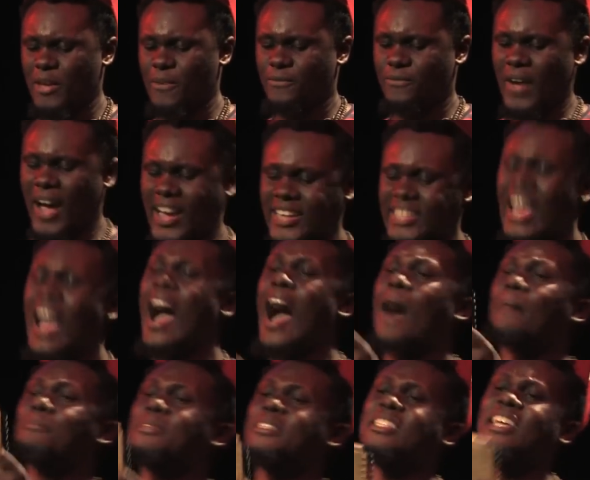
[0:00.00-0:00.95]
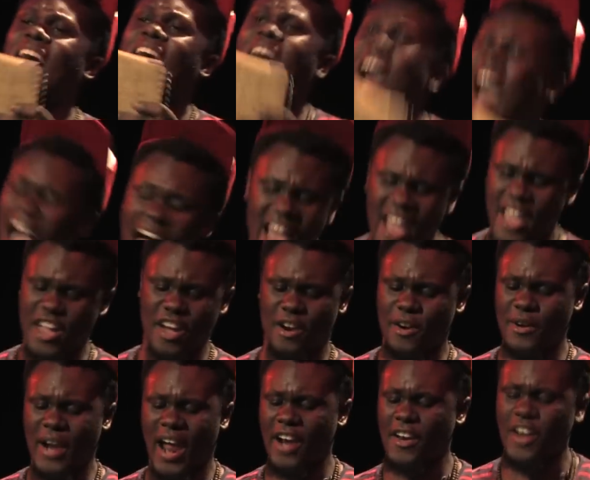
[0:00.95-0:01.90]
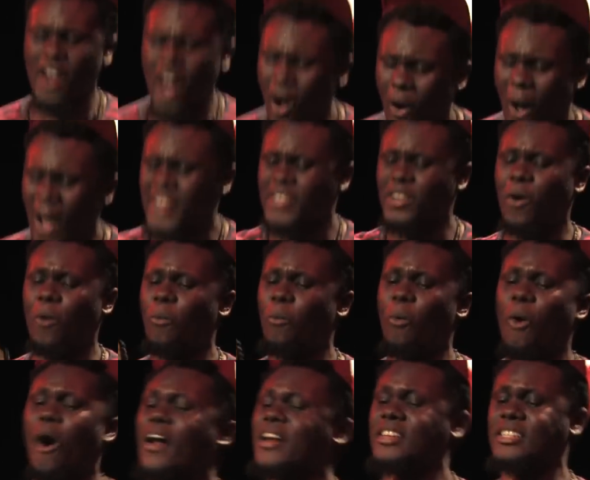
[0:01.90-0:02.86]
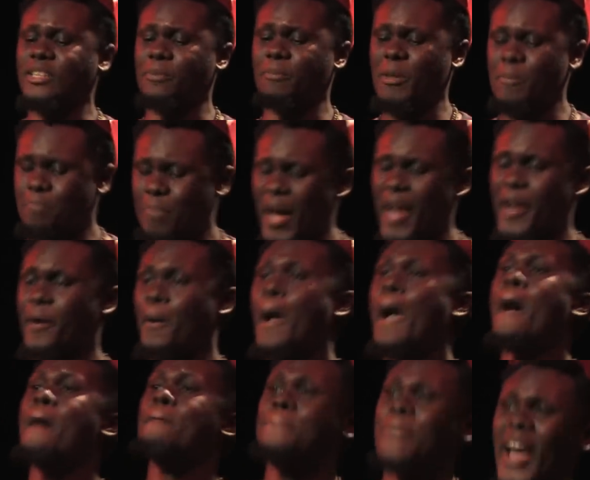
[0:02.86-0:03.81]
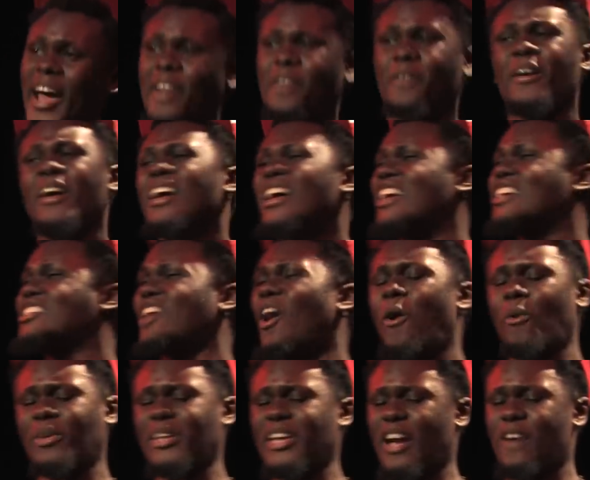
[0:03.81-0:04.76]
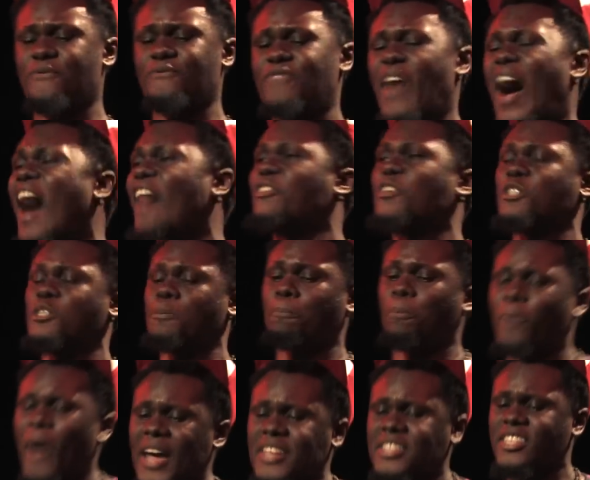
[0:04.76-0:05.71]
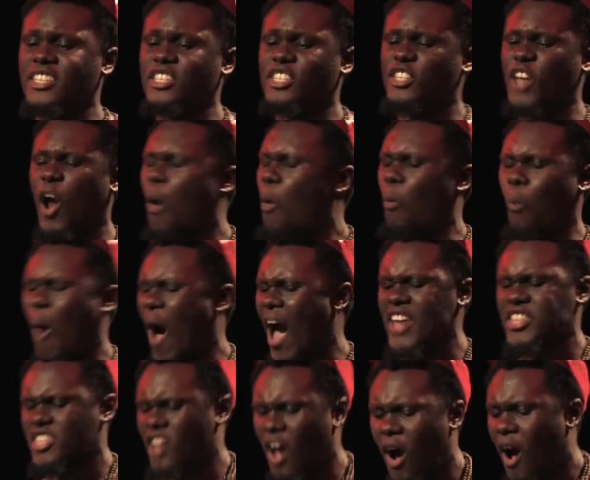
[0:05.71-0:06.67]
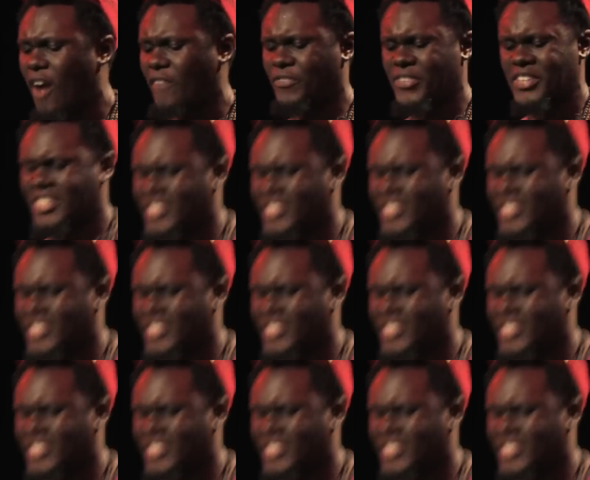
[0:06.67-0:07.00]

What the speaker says: me fight. I'm tired. No, I don't want it to be better. Better is only a father's presence. Don't wash off